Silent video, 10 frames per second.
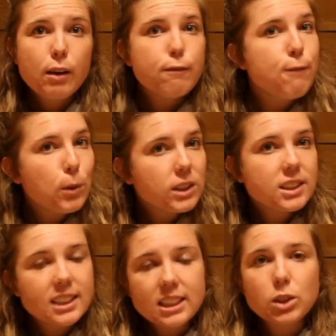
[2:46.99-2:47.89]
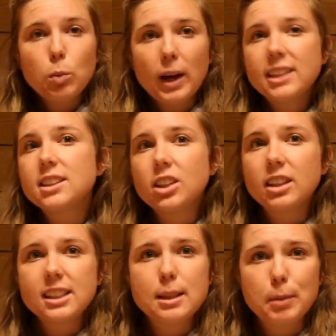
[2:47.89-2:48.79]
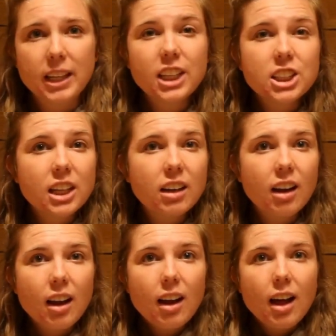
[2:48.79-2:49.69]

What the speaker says: forced into Western assimilation,